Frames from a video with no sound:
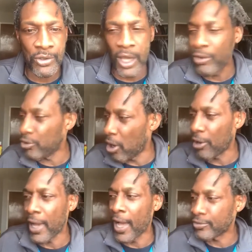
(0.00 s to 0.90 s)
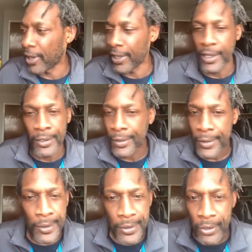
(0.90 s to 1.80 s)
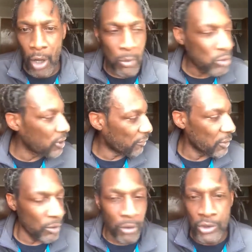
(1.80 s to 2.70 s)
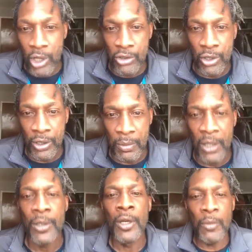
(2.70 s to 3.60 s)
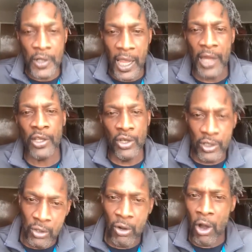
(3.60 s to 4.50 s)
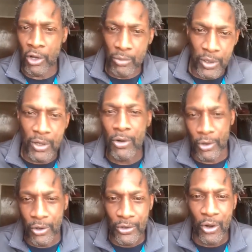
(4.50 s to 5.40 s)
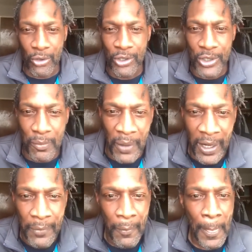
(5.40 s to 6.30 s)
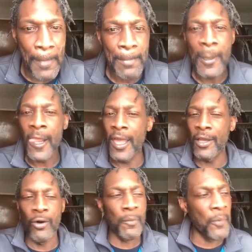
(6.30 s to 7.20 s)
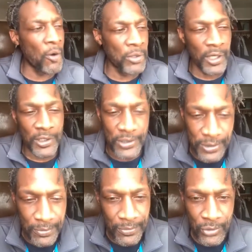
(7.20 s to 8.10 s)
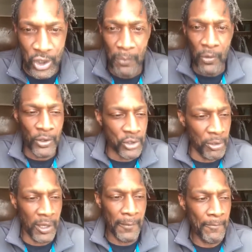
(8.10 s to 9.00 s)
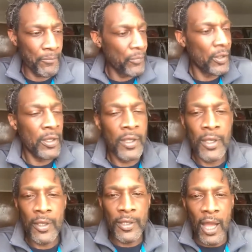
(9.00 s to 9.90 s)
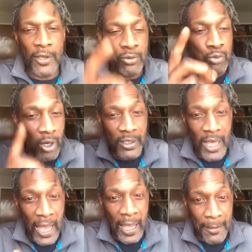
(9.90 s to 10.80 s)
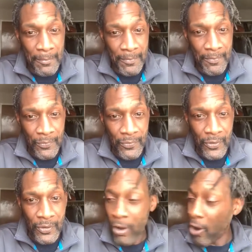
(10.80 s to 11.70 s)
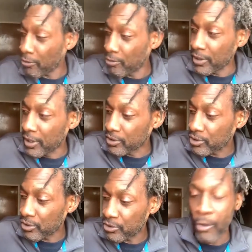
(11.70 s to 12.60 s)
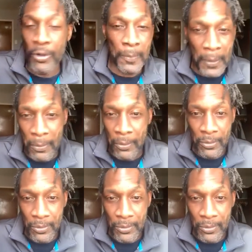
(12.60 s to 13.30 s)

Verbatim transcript: So I know y'all guys right here, y'all most definitely don't know what y'all talking about. But they had a good little argument going, no, no good debate. Here go the police, jump on the train. Now it's one guy arguing against thirty people.